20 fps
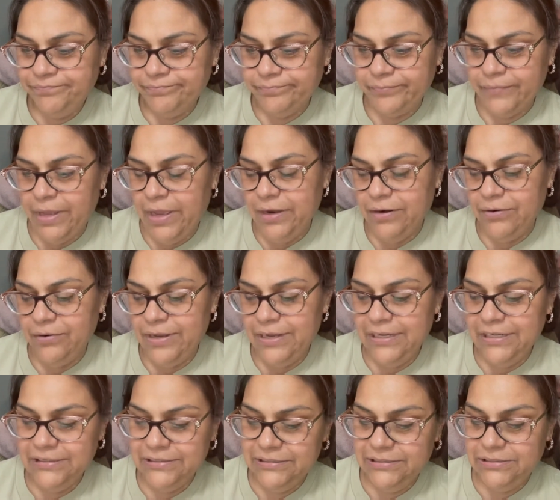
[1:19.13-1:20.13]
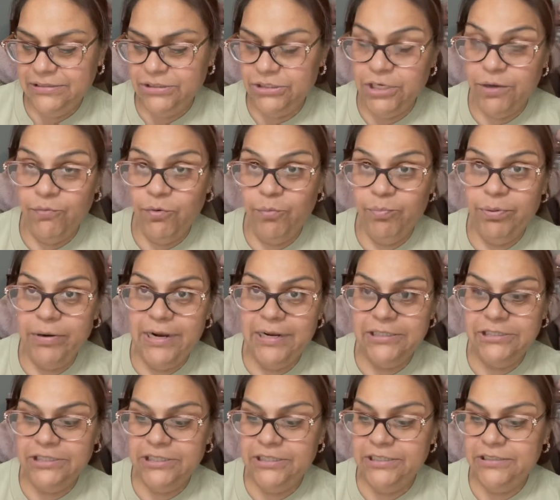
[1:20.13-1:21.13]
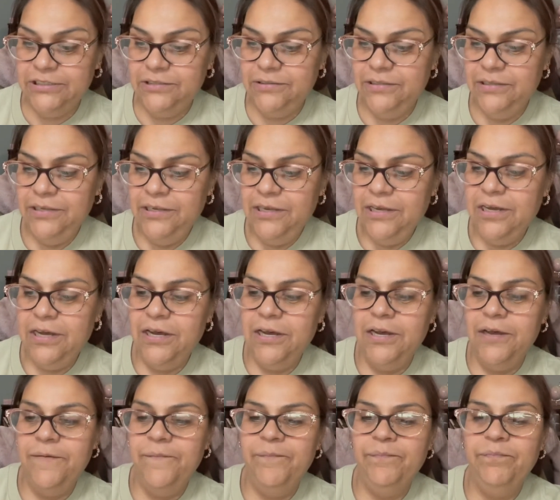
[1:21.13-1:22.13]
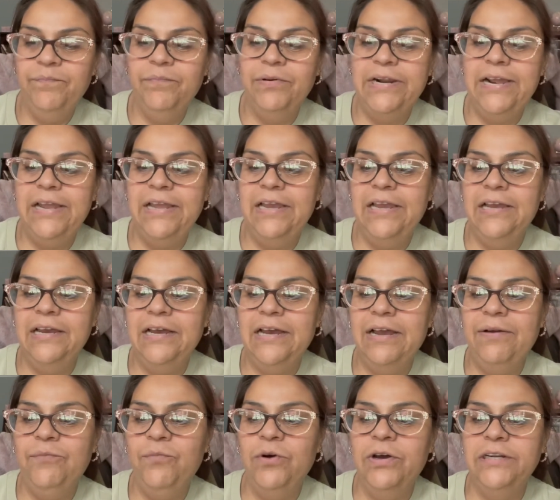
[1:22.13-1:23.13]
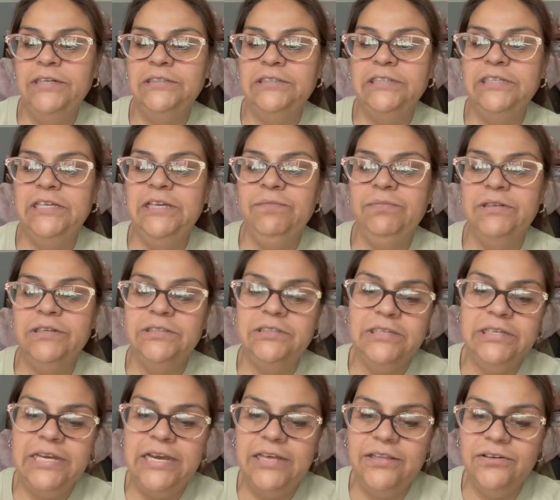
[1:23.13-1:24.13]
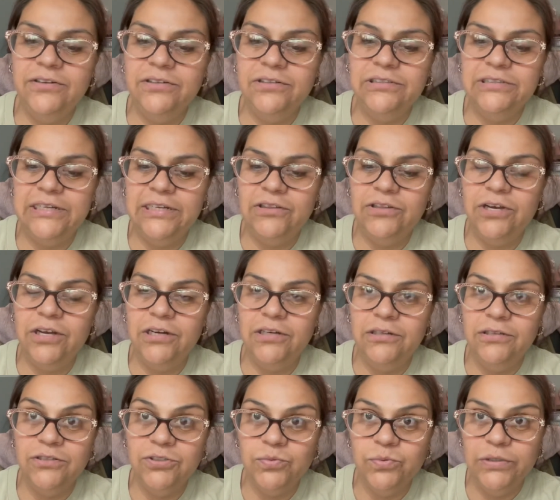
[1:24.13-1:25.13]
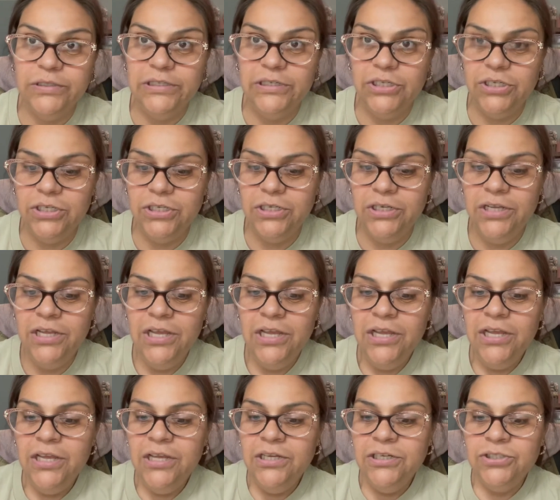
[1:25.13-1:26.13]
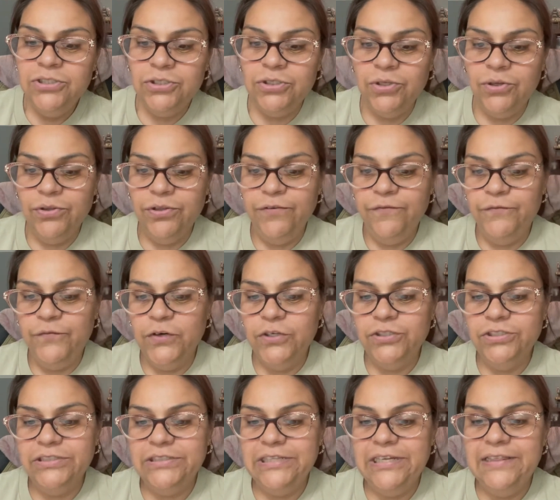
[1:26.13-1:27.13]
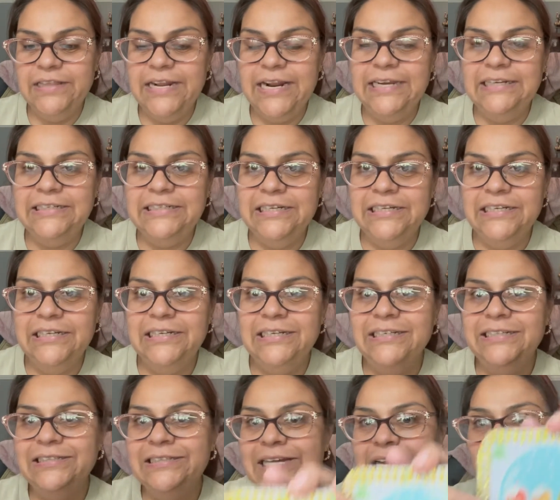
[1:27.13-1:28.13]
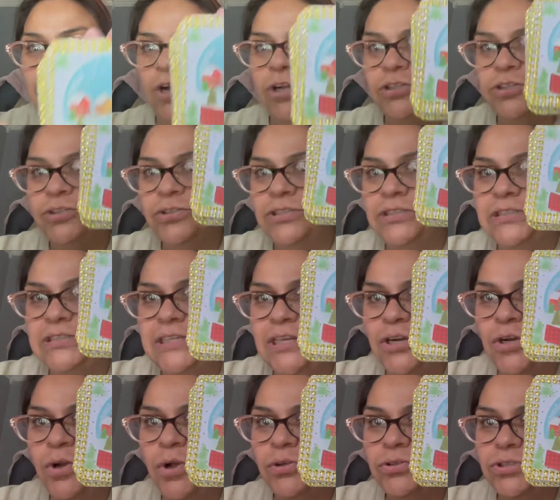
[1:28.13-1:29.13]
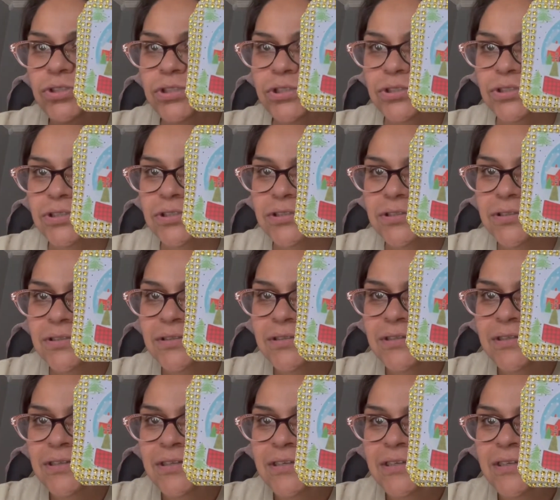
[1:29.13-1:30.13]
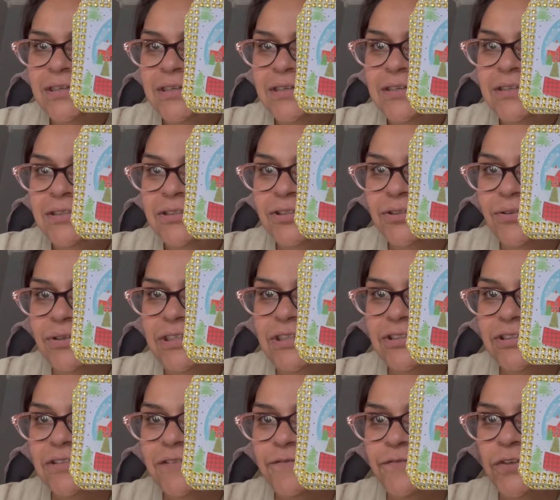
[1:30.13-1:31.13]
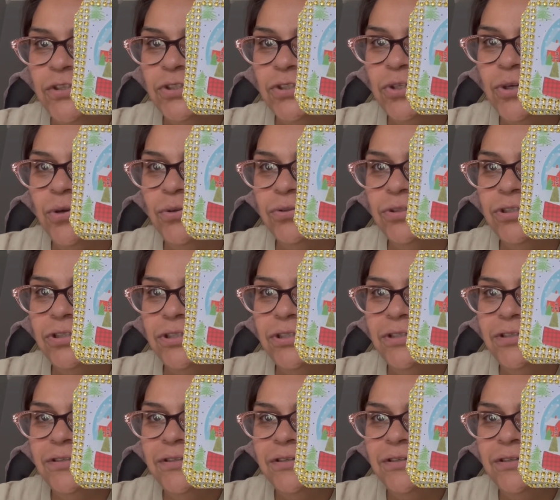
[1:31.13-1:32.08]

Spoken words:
I guess it's a double project. But I wanted to keep it together because I thought it looked really good. So the first thing that I did is I altered a set of coasters. So here's the first coaster.